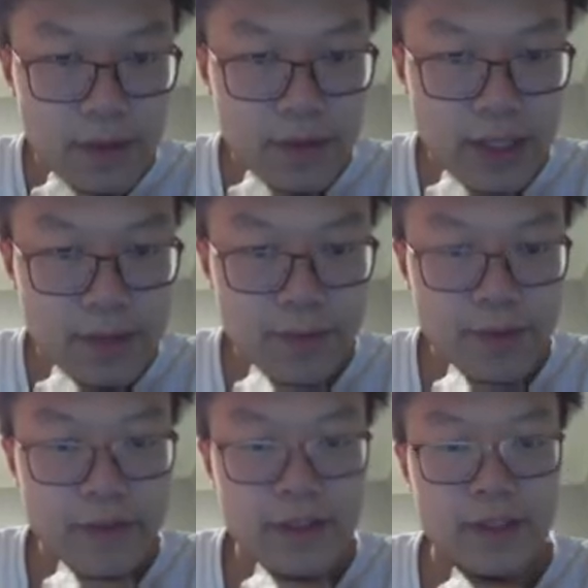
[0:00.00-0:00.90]
So that's what
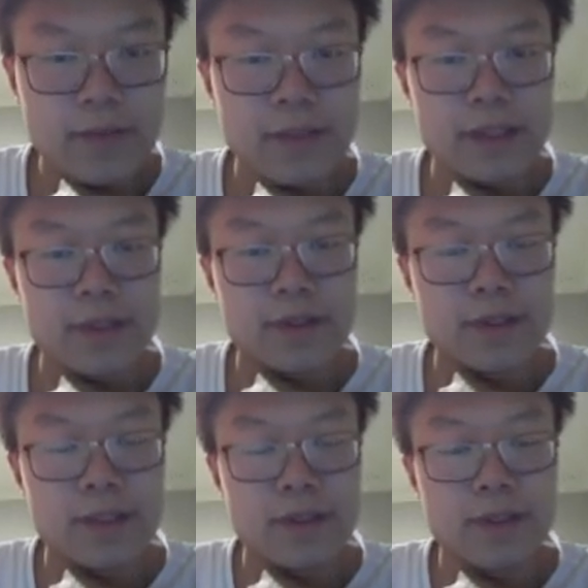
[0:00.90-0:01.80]
previous number
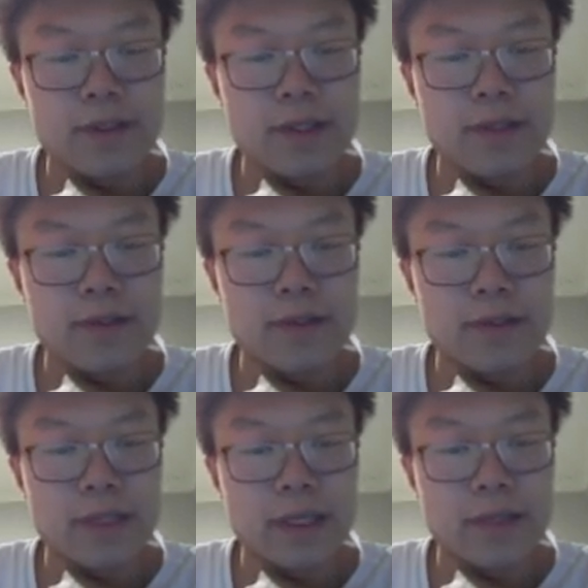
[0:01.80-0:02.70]
digit does,
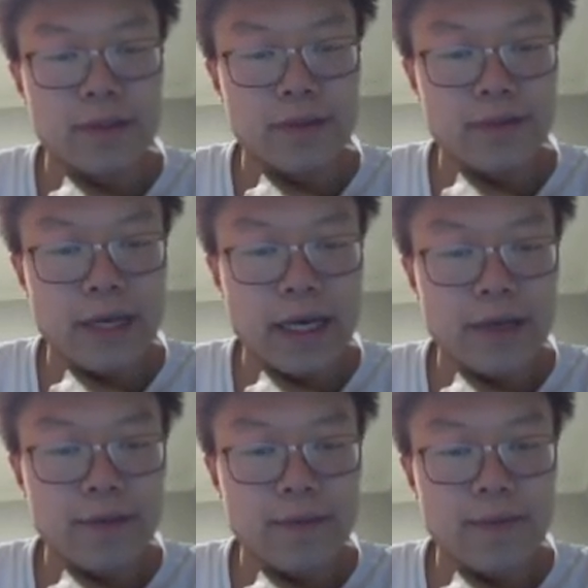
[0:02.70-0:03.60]
is that we're
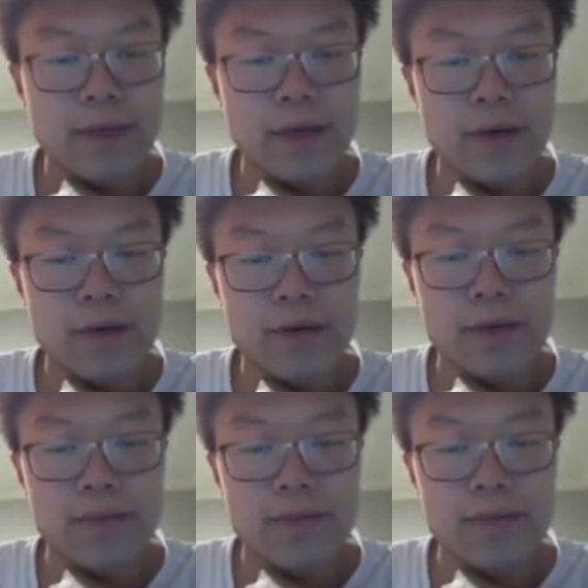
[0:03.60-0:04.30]
adding by all the